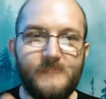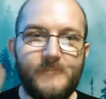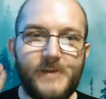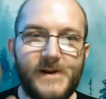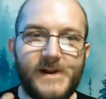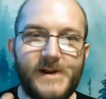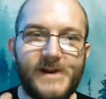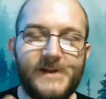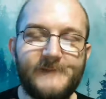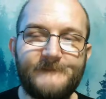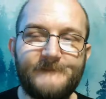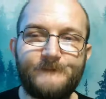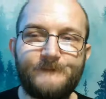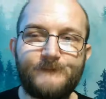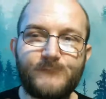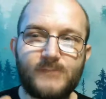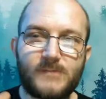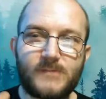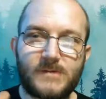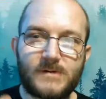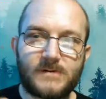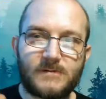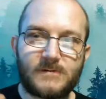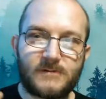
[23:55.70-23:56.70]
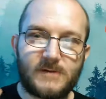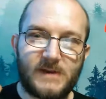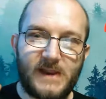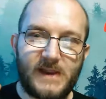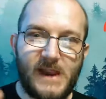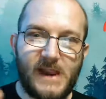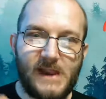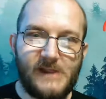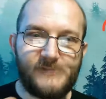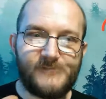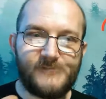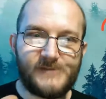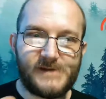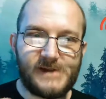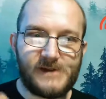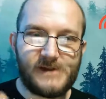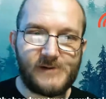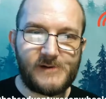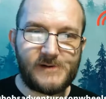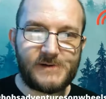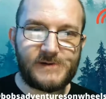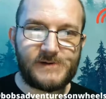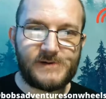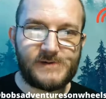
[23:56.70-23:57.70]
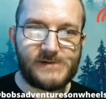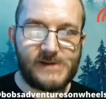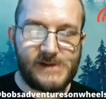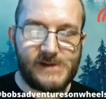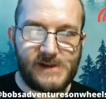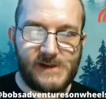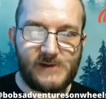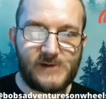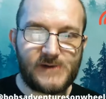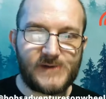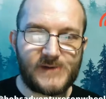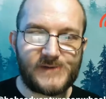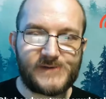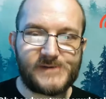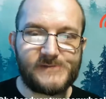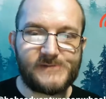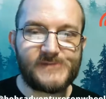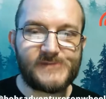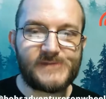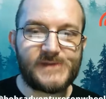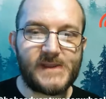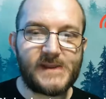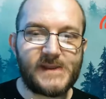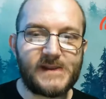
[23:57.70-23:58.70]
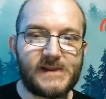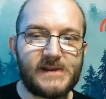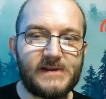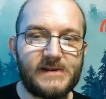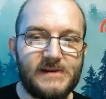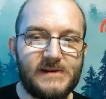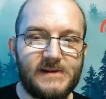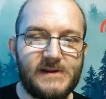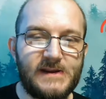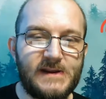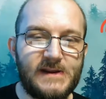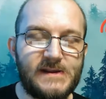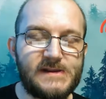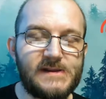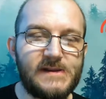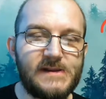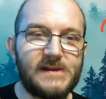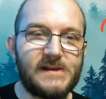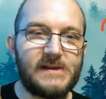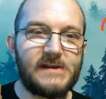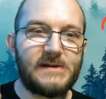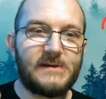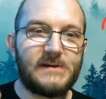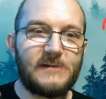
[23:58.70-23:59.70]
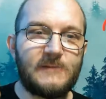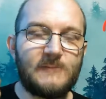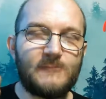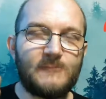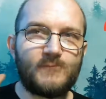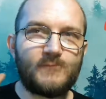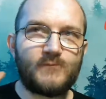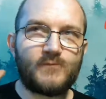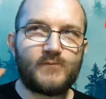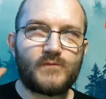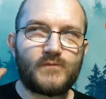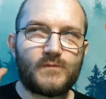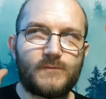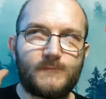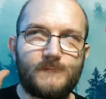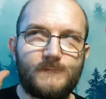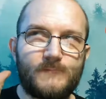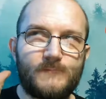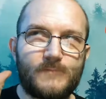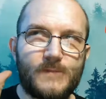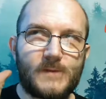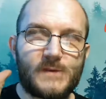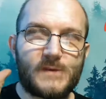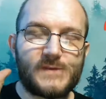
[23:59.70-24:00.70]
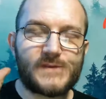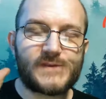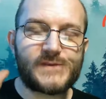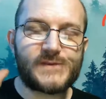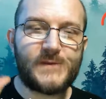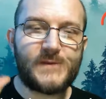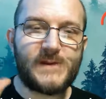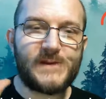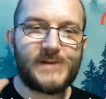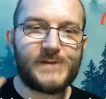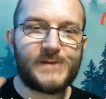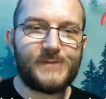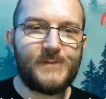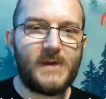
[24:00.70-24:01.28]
but half an hour to an hour seems like a good sweet